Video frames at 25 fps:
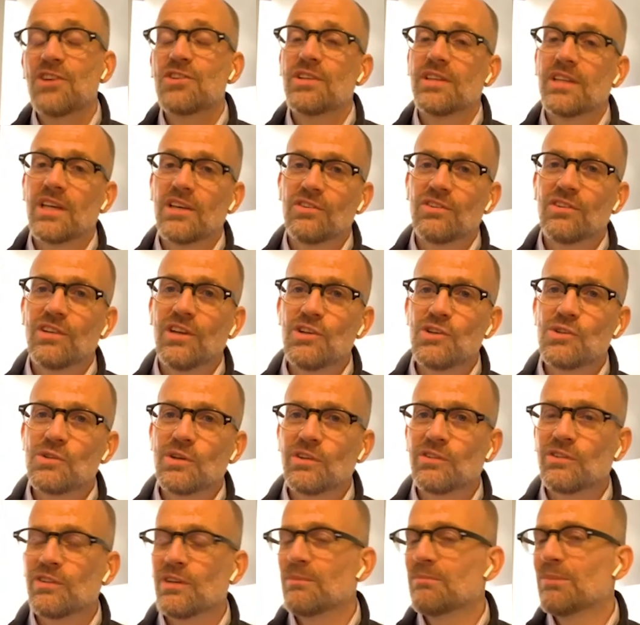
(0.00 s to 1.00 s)
Actually, that's an
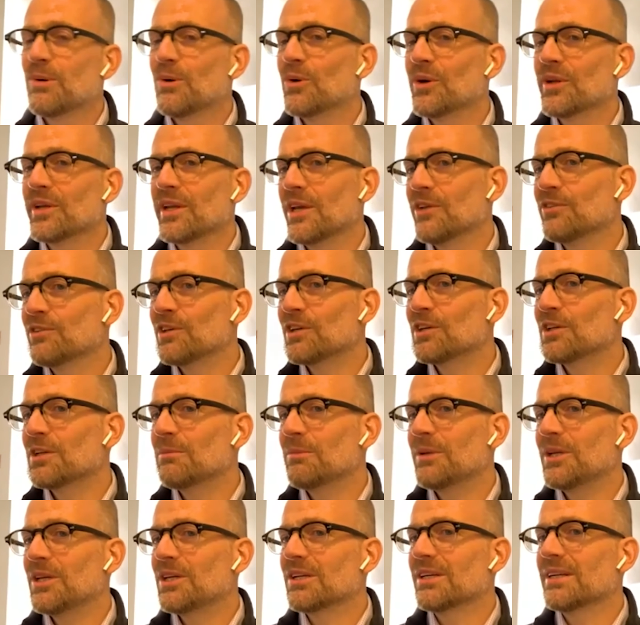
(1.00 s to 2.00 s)
interesting point. Is it going
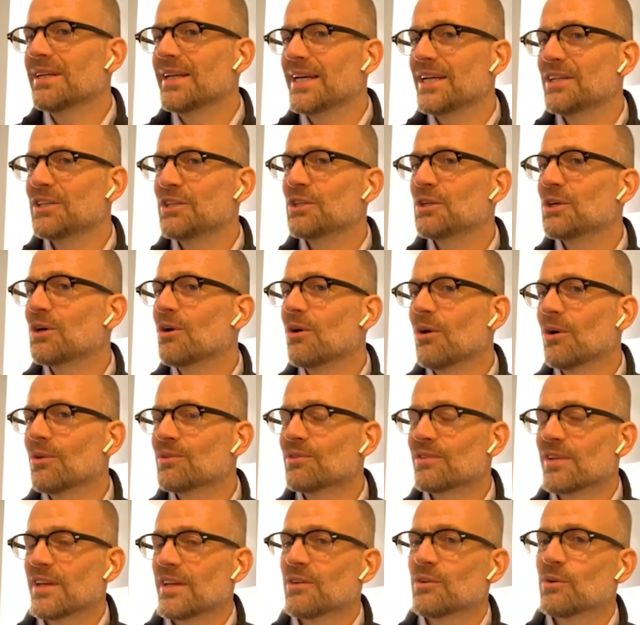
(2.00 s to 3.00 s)
to be Canadian
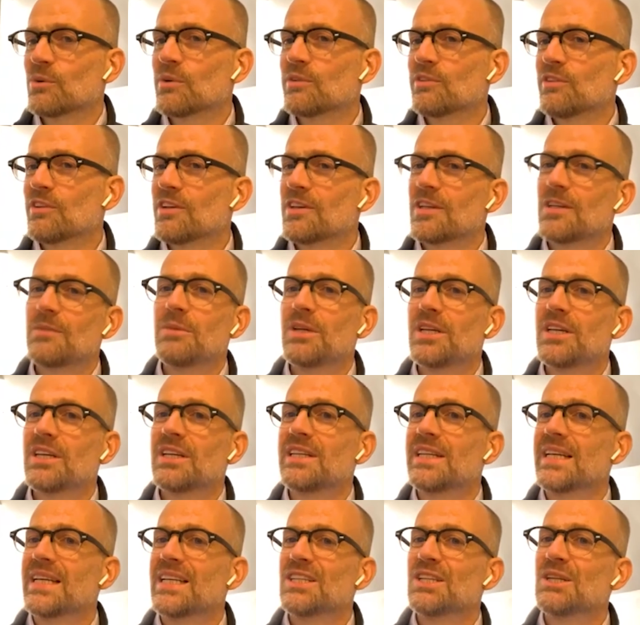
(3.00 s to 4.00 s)
content or is it going to be
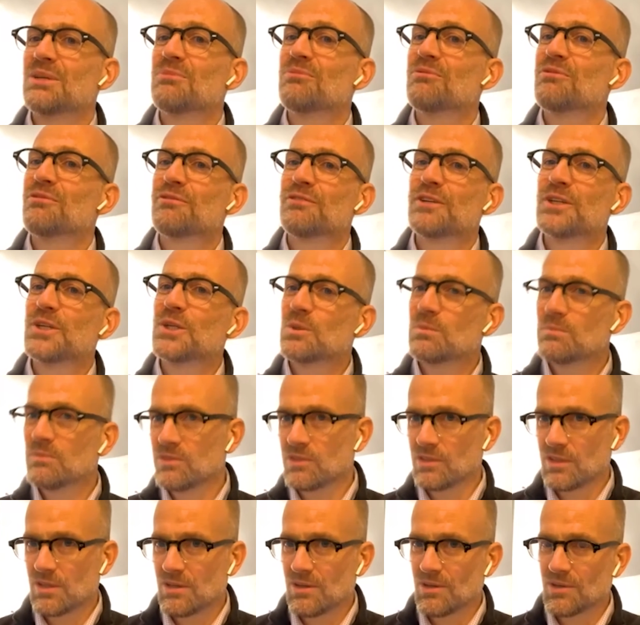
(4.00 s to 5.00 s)
Canadian
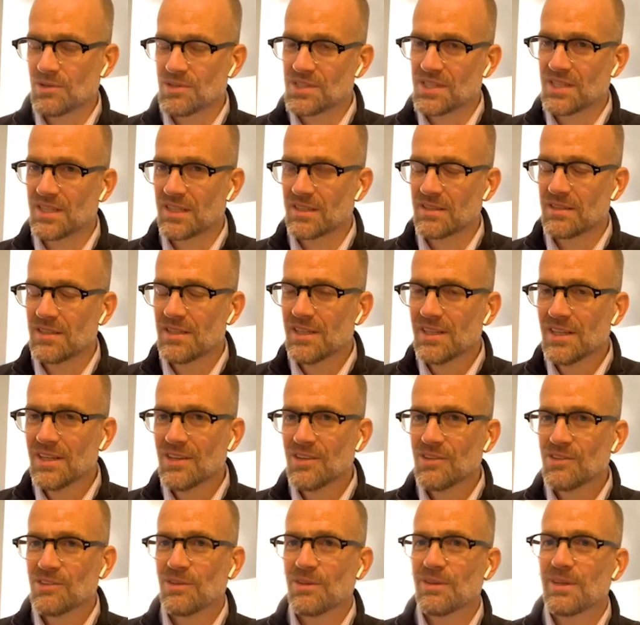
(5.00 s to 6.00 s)
filmed content?
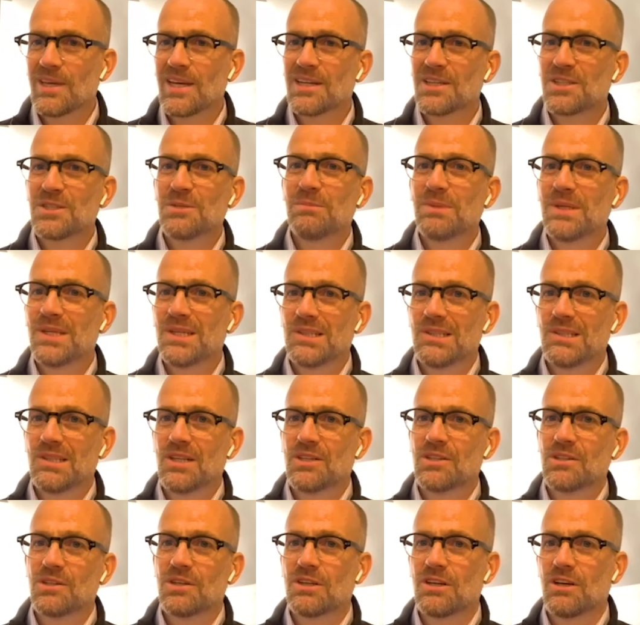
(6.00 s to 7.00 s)
So that could be
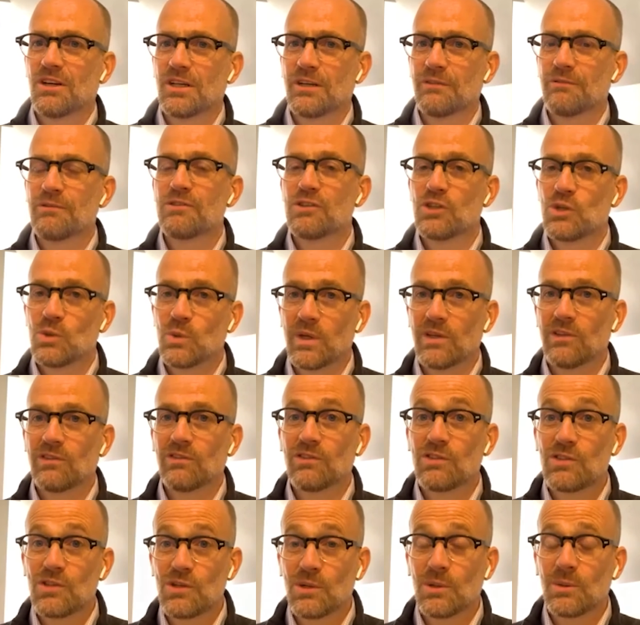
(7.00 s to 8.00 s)
another kind of
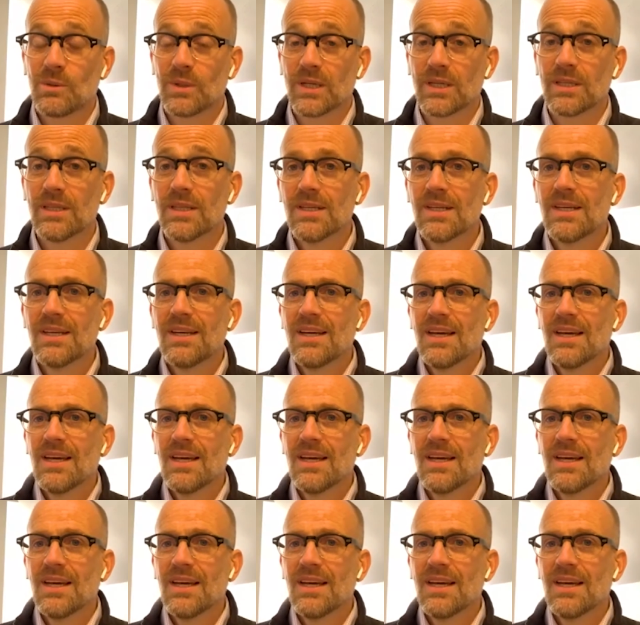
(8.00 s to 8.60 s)
twist to it.